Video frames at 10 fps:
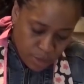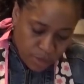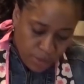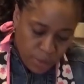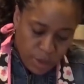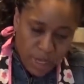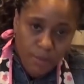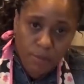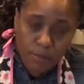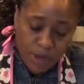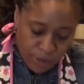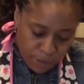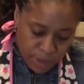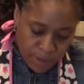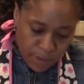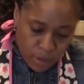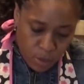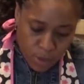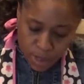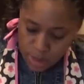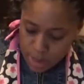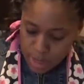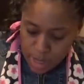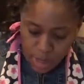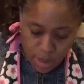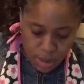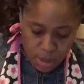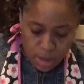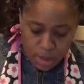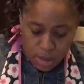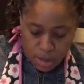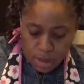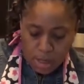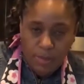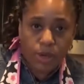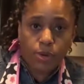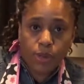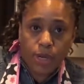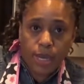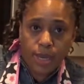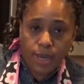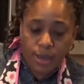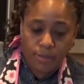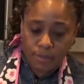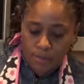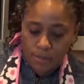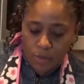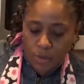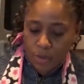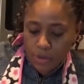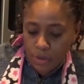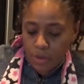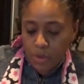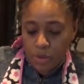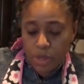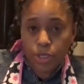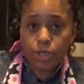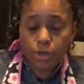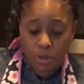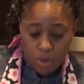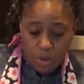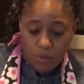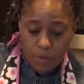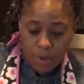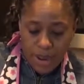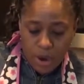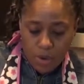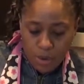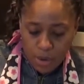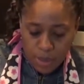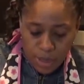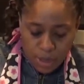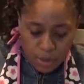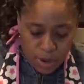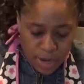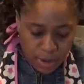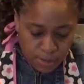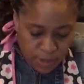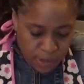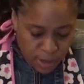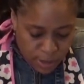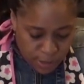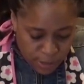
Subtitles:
Because I want to keep them measured because I don't want the lemon or the lime or the orange to overpower the other items in there.